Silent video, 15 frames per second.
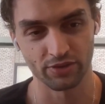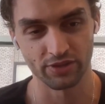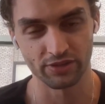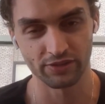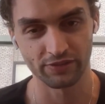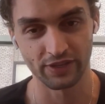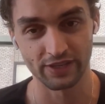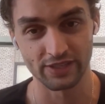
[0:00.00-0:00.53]
is
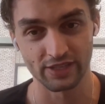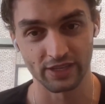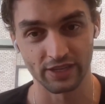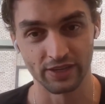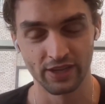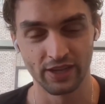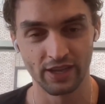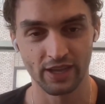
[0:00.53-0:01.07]
facing
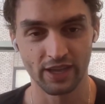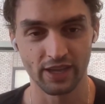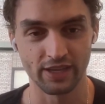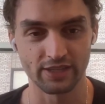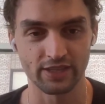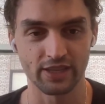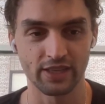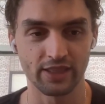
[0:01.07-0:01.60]

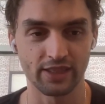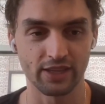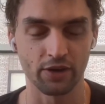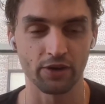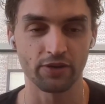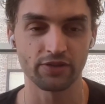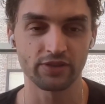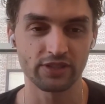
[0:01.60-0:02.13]
is
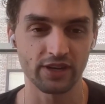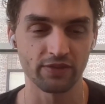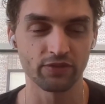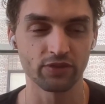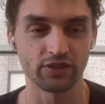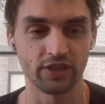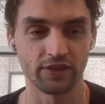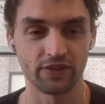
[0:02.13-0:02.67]
there are several
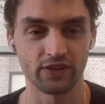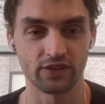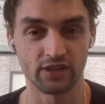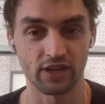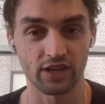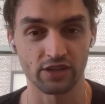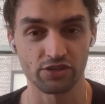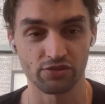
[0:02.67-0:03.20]
different
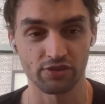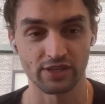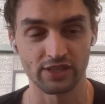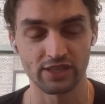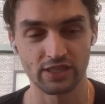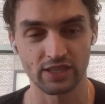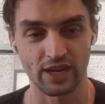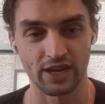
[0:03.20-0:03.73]
docstring
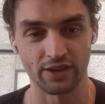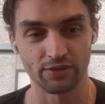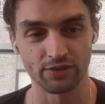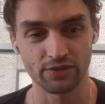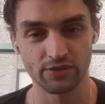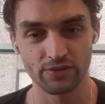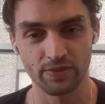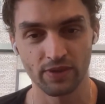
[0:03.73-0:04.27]

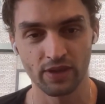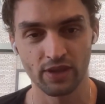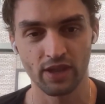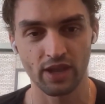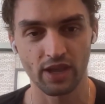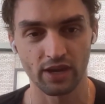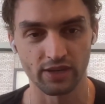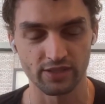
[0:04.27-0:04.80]
styles.
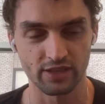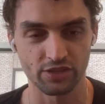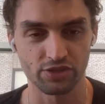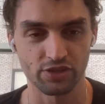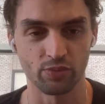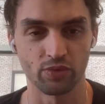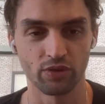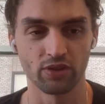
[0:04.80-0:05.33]
And
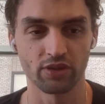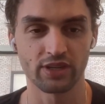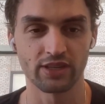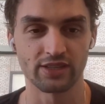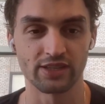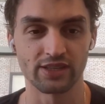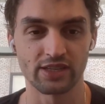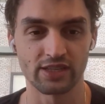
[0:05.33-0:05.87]
essentially, we're looking
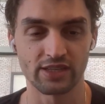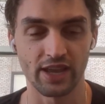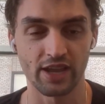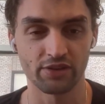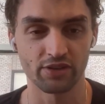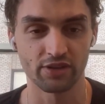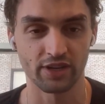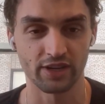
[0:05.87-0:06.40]
to
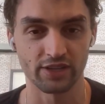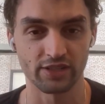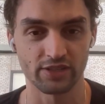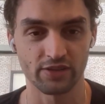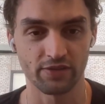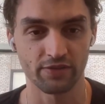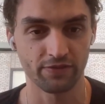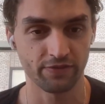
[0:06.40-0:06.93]
standardize
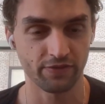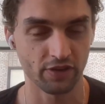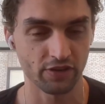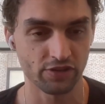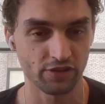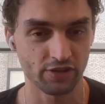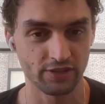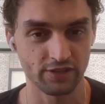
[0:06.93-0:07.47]

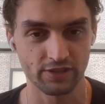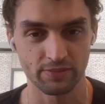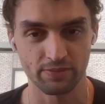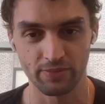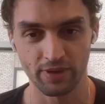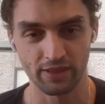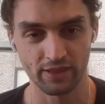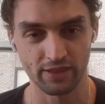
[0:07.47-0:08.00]
functions,
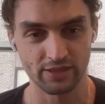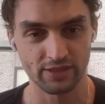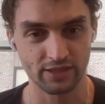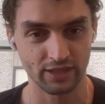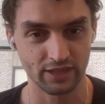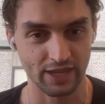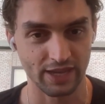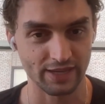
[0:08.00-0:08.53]
methods,
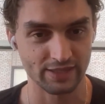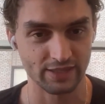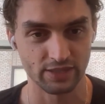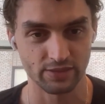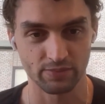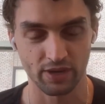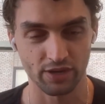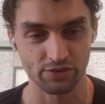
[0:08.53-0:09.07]
classes,
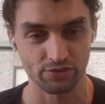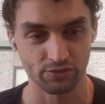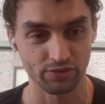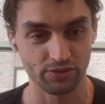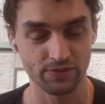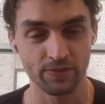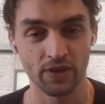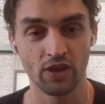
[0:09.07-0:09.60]

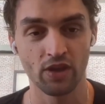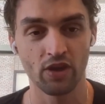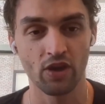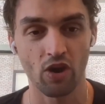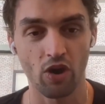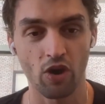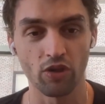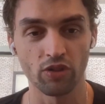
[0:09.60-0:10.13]
modules,
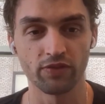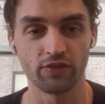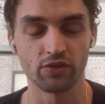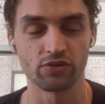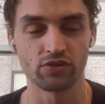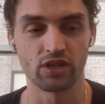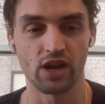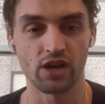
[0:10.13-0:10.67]
all of
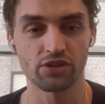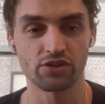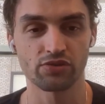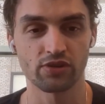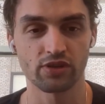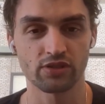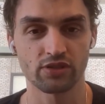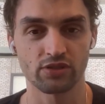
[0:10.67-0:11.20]
those
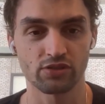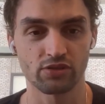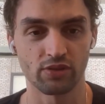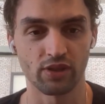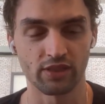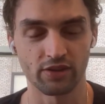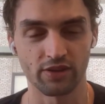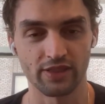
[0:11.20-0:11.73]
docstrings so
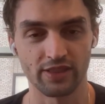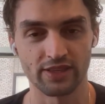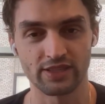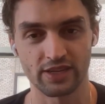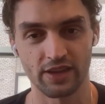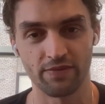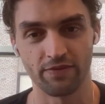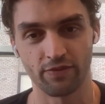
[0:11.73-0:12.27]
that they're in the
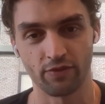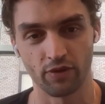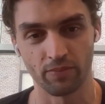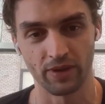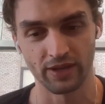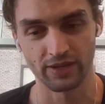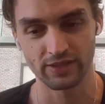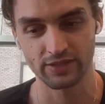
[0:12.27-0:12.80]
same
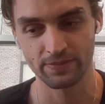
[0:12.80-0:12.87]
format.